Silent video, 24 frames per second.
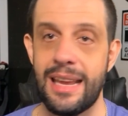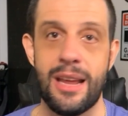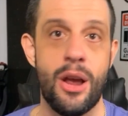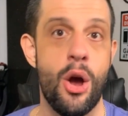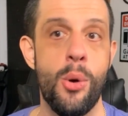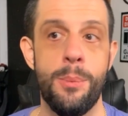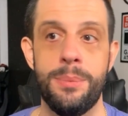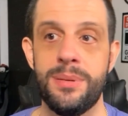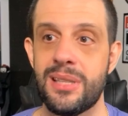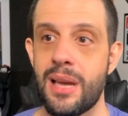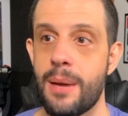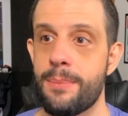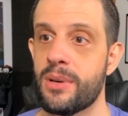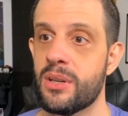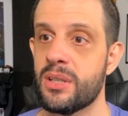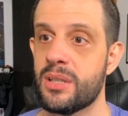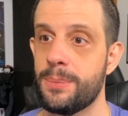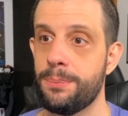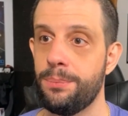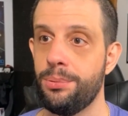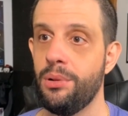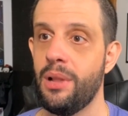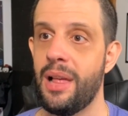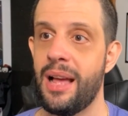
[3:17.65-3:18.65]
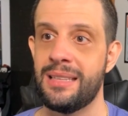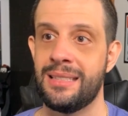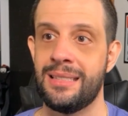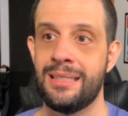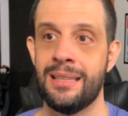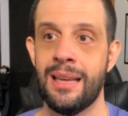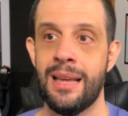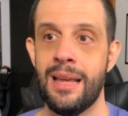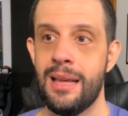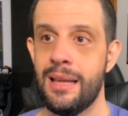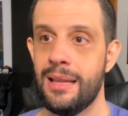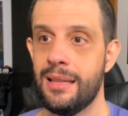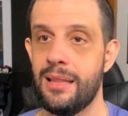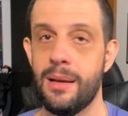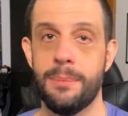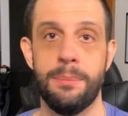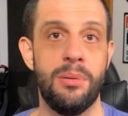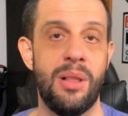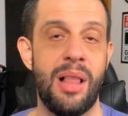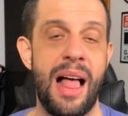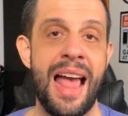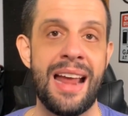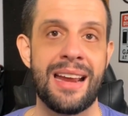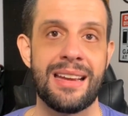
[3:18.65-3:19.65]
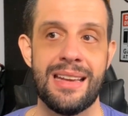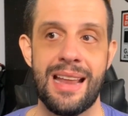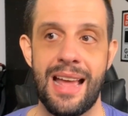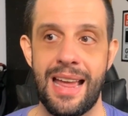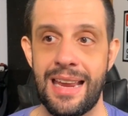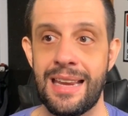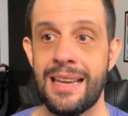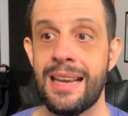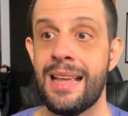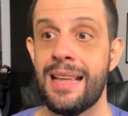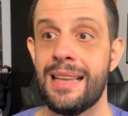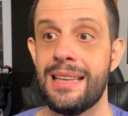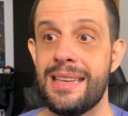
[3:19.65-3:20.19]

Hope Summers plus the Black Knight,